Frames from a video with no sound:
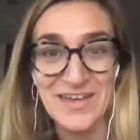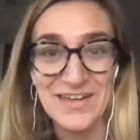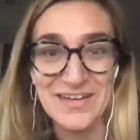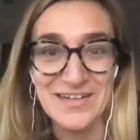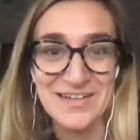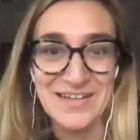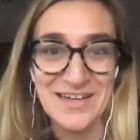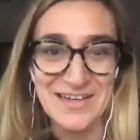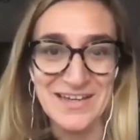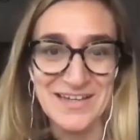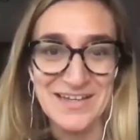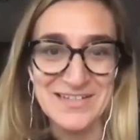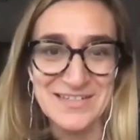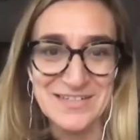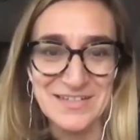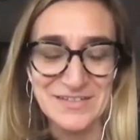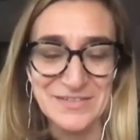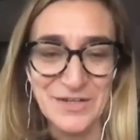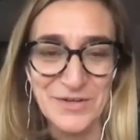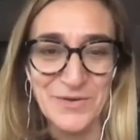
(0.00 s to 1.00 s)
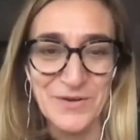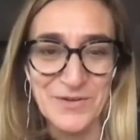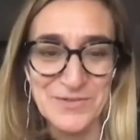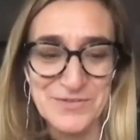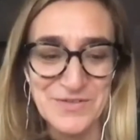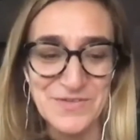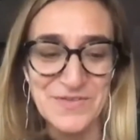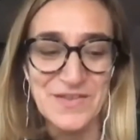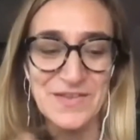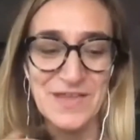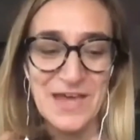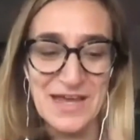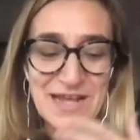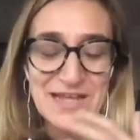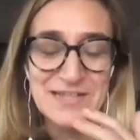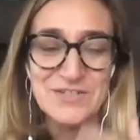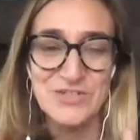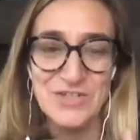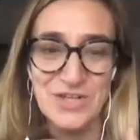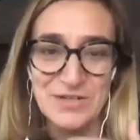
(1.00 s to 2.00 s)
it's clear also that
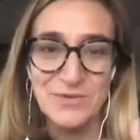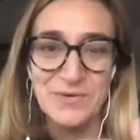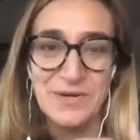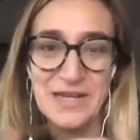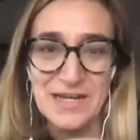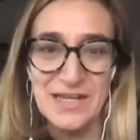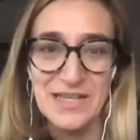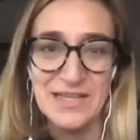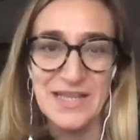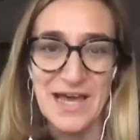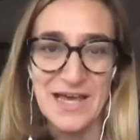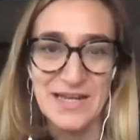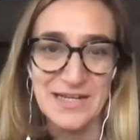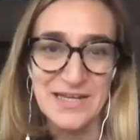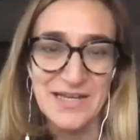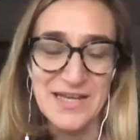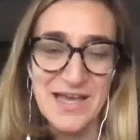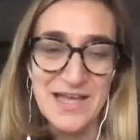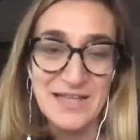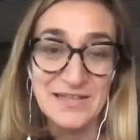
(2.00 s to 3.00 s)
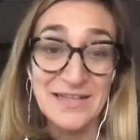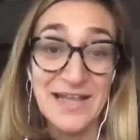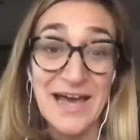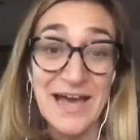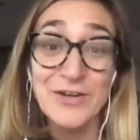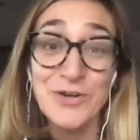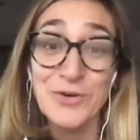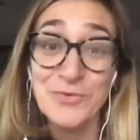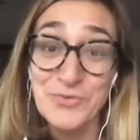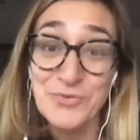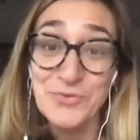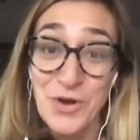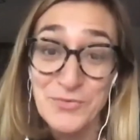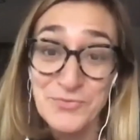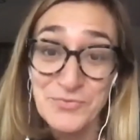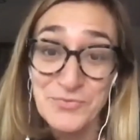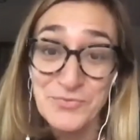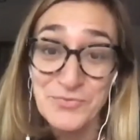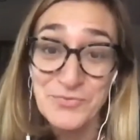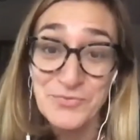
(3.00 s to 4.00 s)
has generated that lack of
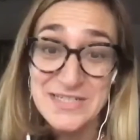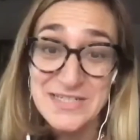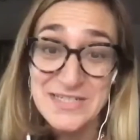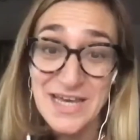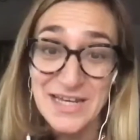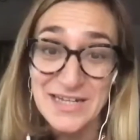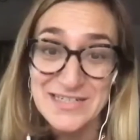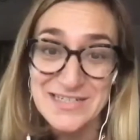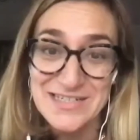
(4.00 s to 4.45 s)
confidence that